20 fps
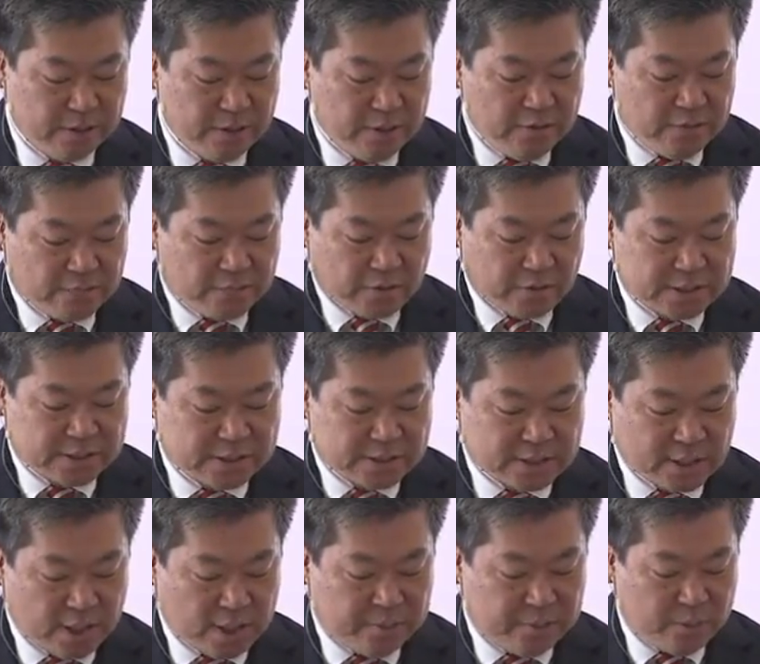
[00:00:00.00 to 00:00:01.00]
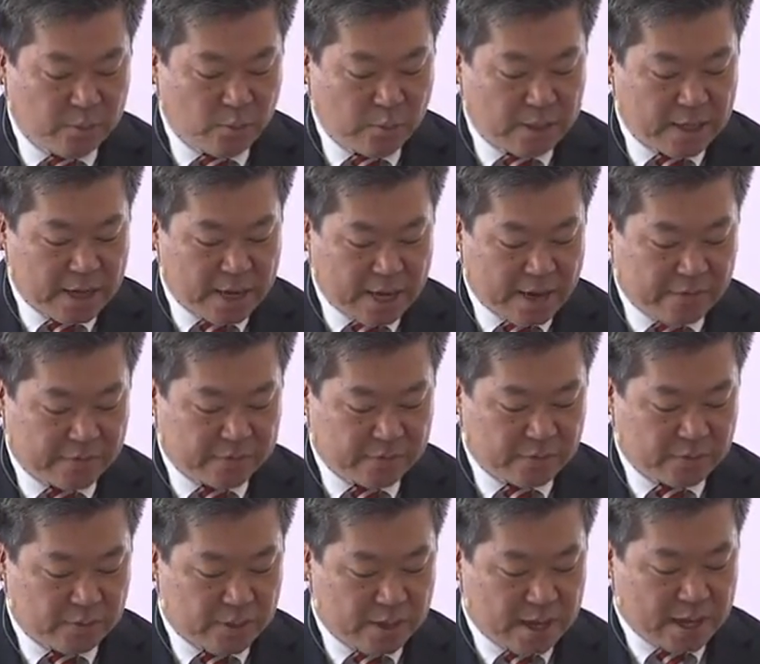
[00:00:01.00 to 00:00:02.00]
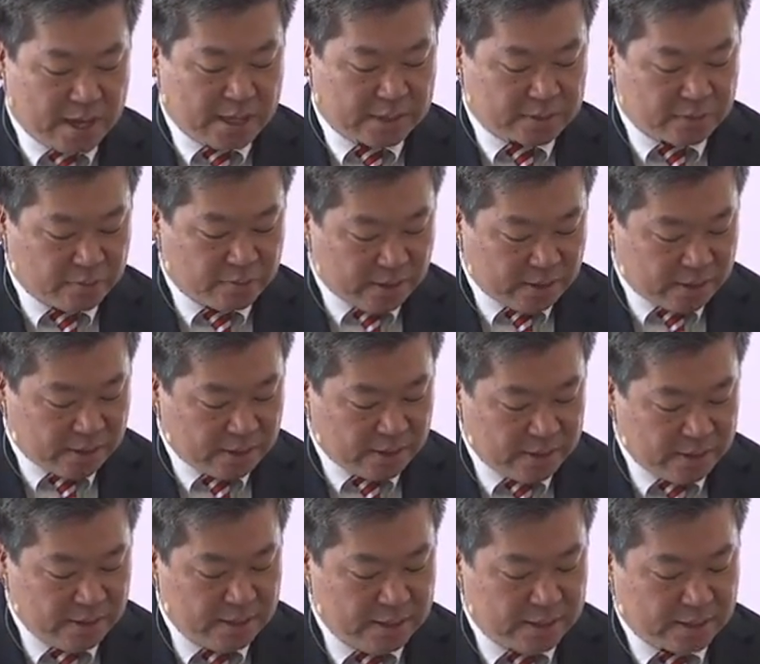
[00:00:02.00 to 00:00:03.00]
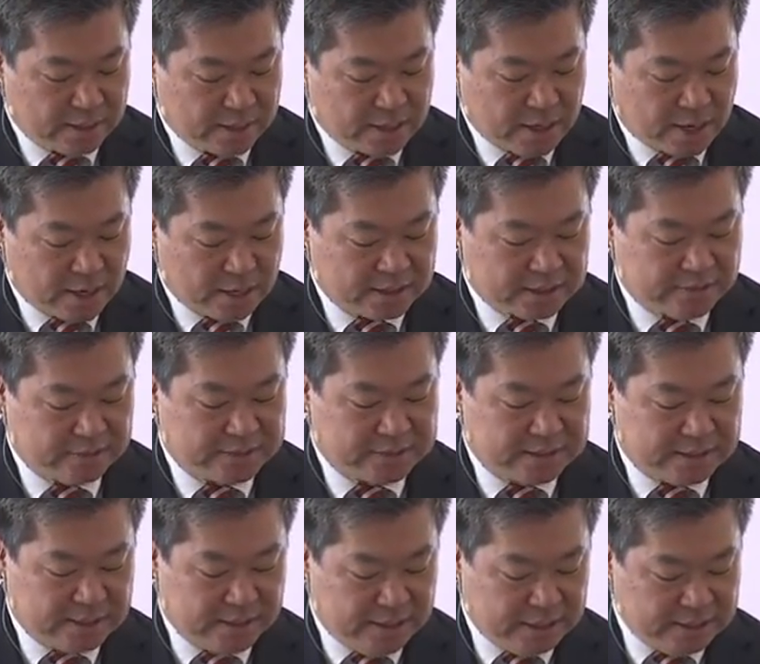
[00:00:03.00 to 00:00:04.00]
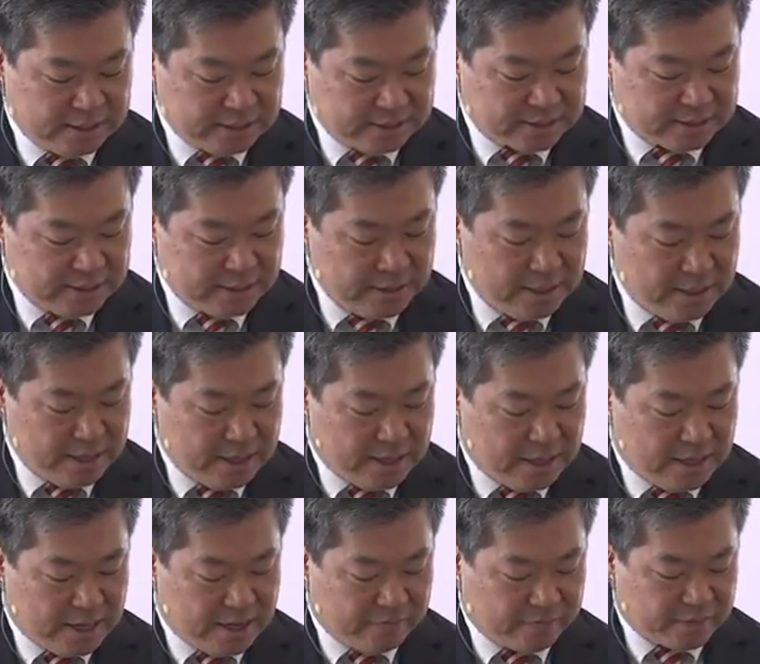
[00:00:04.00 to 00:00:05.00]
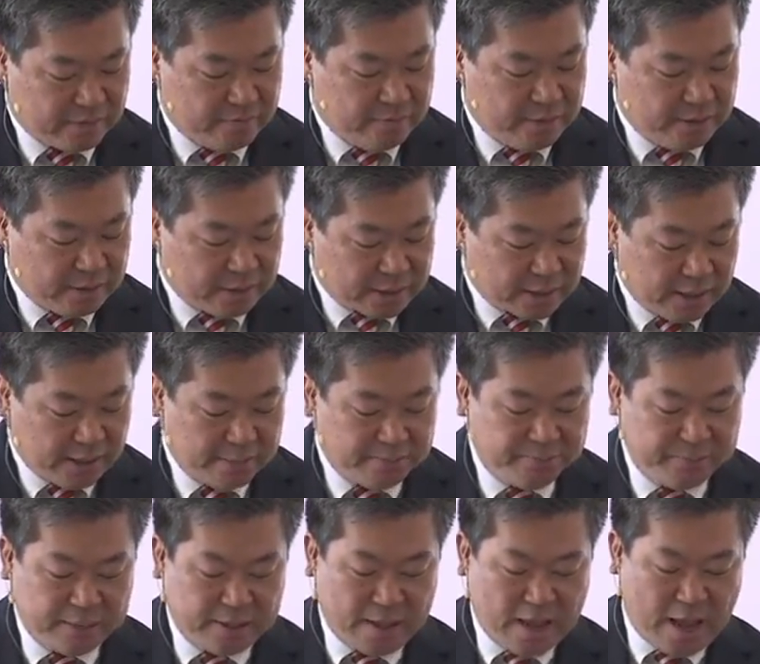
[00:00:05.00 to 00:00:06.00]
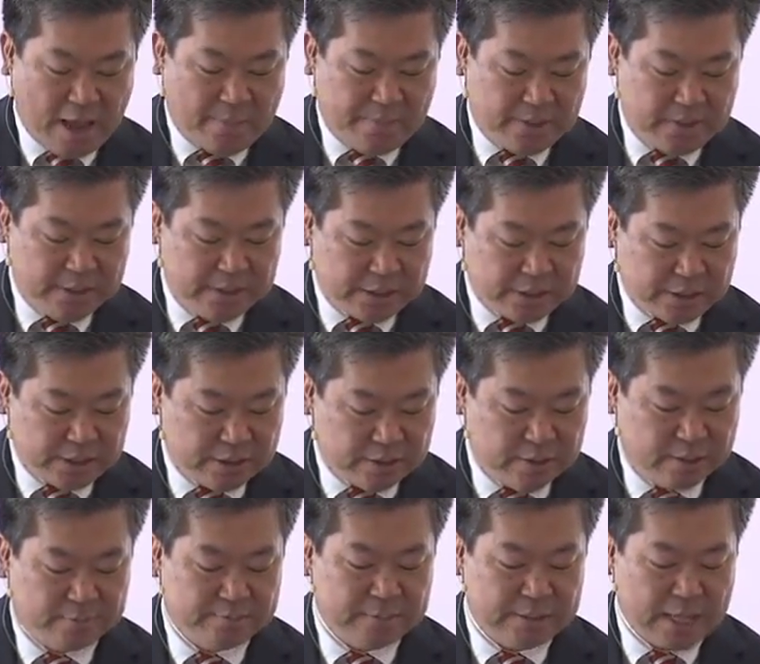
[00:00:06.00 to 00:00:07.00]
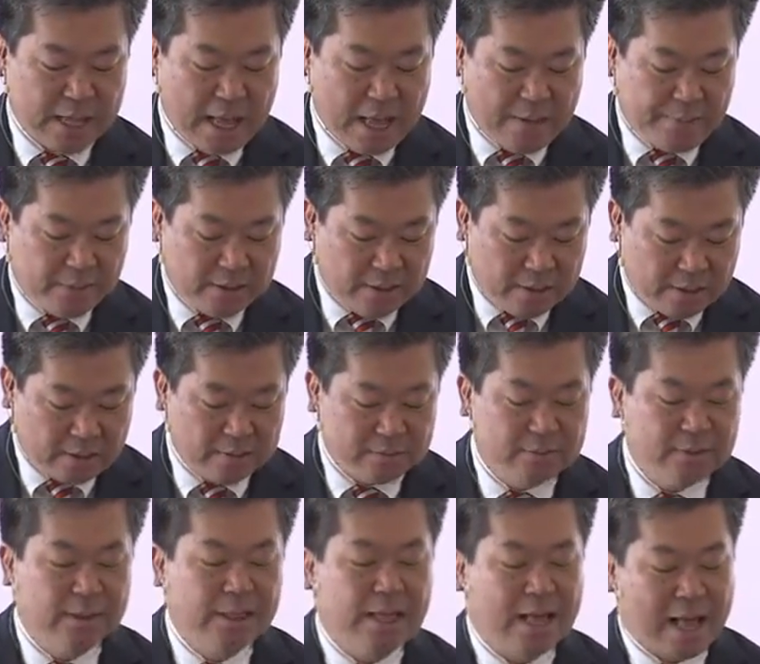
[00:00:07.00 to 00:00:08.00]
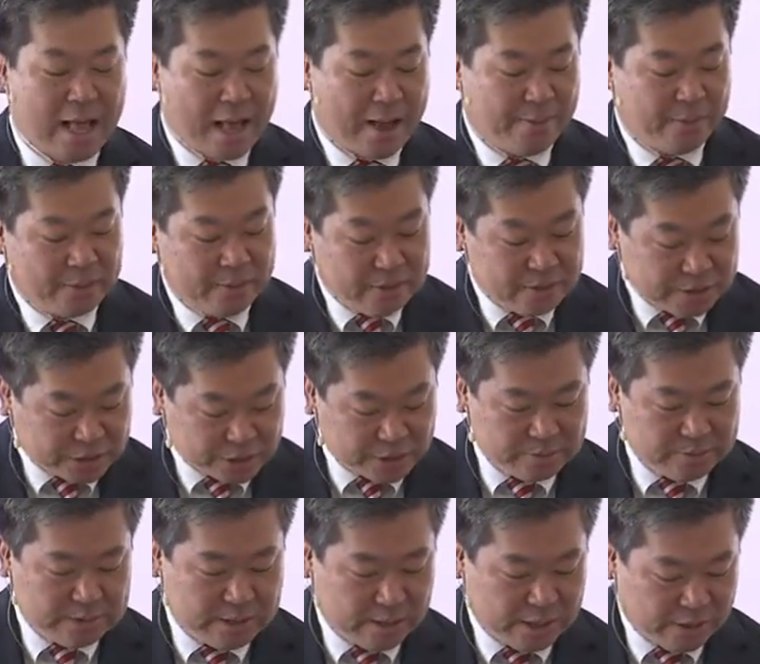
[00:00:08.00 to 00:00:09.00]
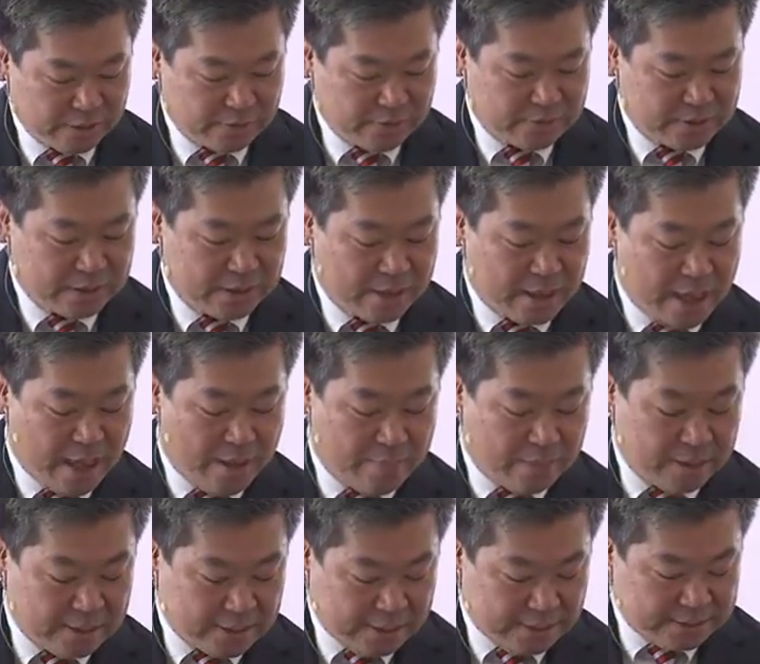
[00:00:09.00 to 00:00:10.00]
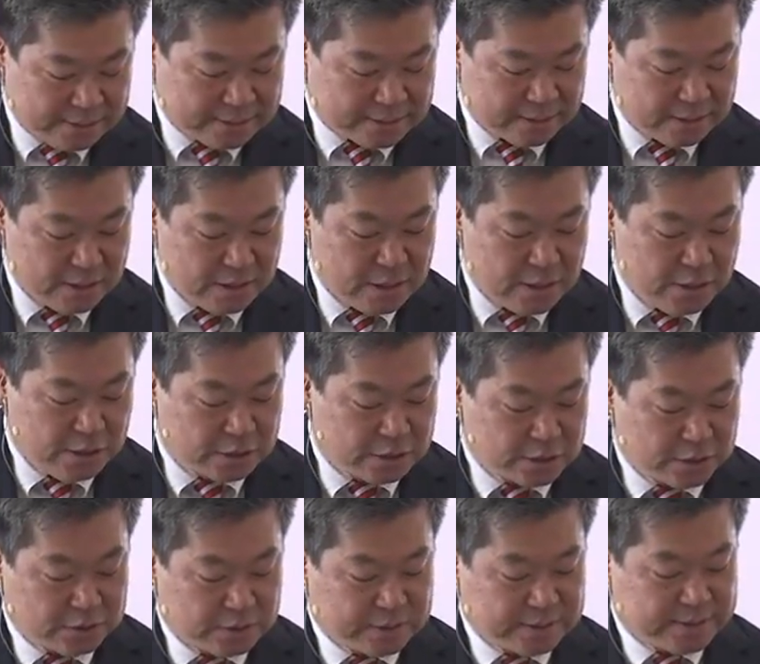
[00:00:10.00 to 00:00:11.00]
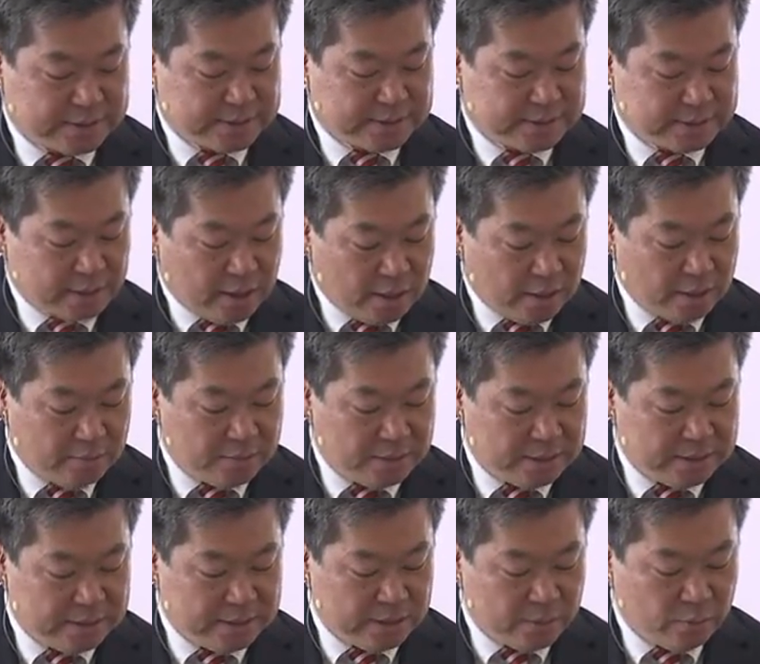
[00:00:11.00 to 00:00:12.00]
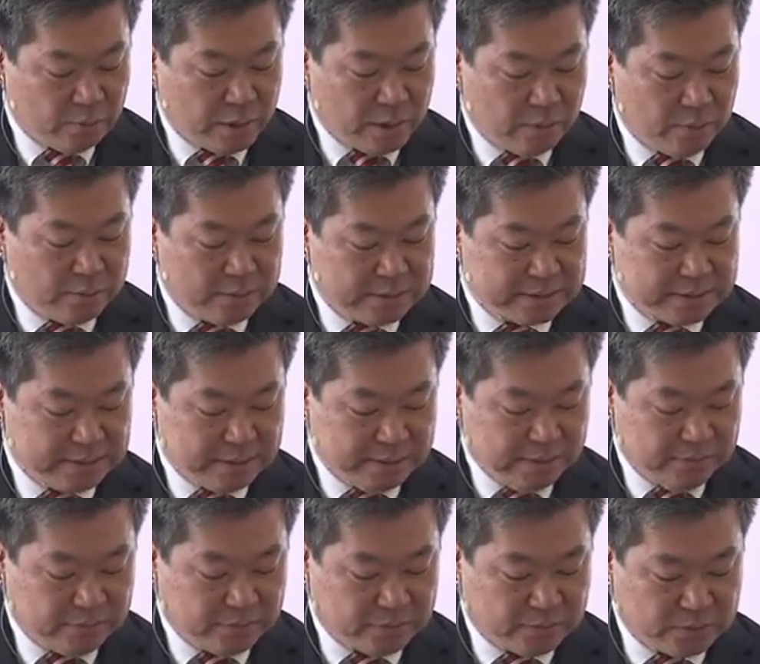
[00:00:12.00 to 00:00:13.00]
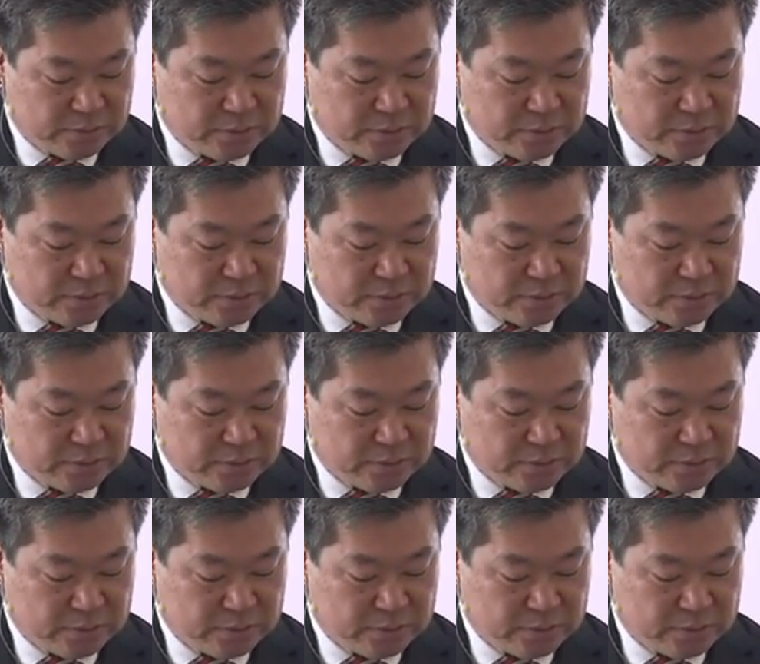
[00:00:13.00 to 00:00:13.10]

For Solomon went after Ashtoreth, the goddess of Sidonians, and after Milcom, the abomination, um, abon, abomination of the Ammonites, so Solomon did what was evil